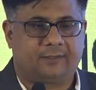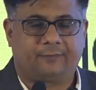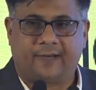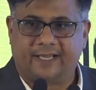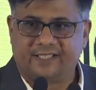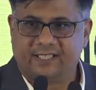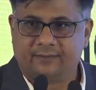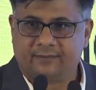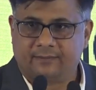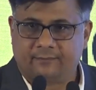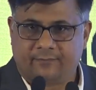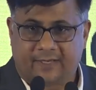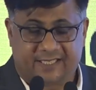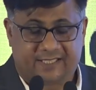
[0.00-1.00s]

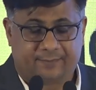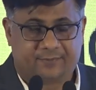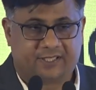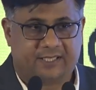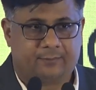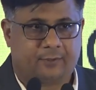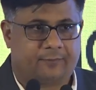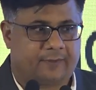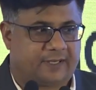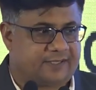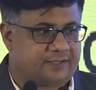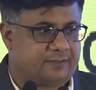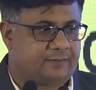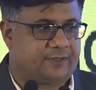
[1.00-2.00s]
flagship scheme of
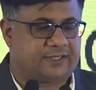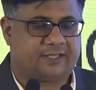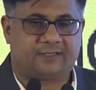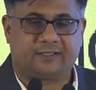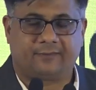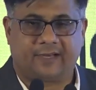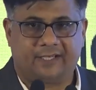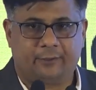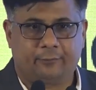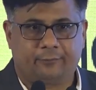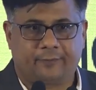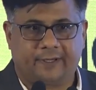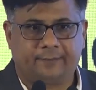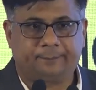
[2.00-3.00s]
ours, which is the value
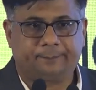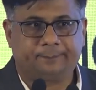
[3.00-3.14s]
fund.